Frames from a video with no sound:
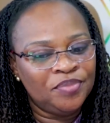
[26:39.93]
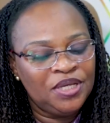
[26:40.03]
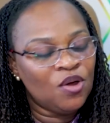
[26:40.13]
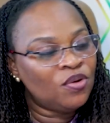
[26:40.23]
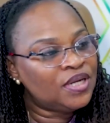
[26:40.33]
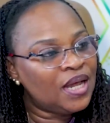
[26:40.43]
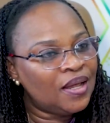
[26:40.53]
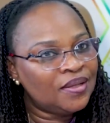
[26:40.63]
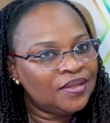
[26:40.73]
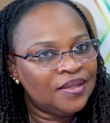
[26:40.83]
be
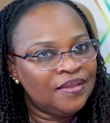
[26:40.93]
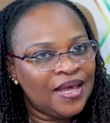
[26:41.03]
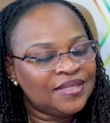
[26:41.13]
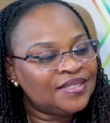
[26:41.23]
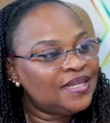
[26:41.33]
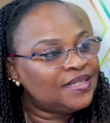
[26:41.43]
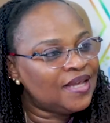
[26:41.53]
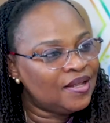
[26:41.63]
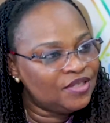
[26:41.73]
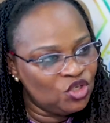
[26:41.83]
under their state
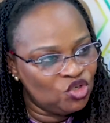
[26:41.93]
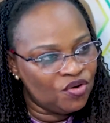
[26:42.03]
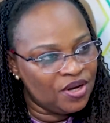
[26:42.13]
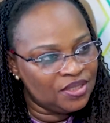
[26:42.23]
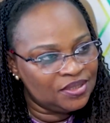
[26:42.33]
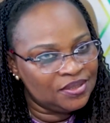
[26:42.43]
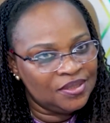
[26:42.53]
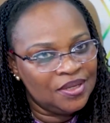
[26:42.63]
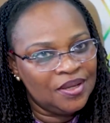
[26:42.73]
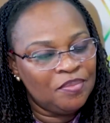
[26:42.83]
health insurance
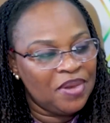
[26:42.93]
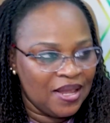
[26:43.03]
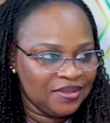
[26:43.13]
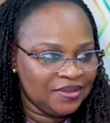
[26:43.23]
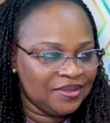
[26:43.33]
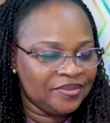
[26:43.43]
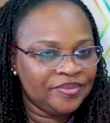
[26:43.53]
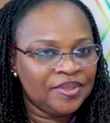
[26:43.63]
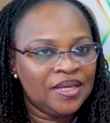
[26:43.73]
plans.